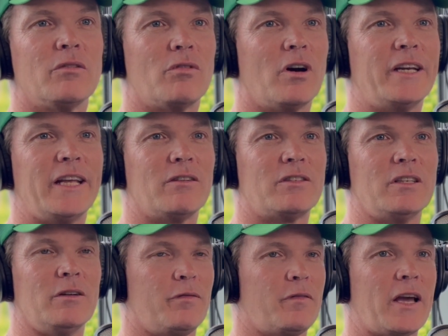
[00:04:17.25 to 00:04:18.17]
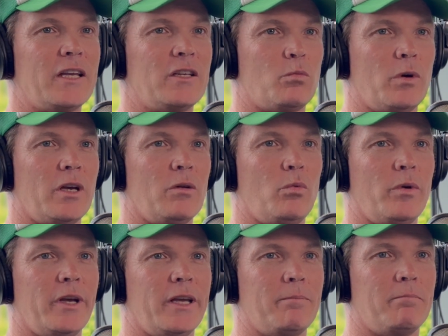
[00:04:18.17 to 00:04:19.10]
Right now, it's in a phase where
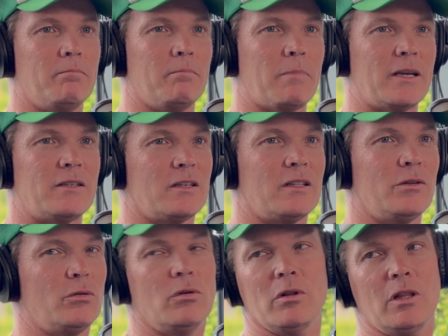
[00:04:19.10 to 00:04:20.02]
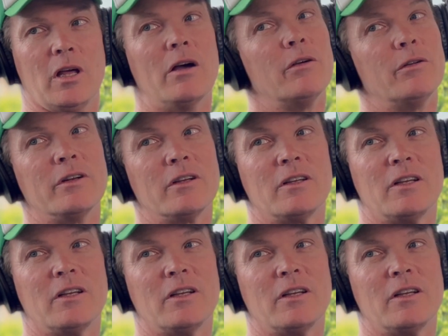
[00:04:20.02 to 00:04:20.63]
we're basically all alone.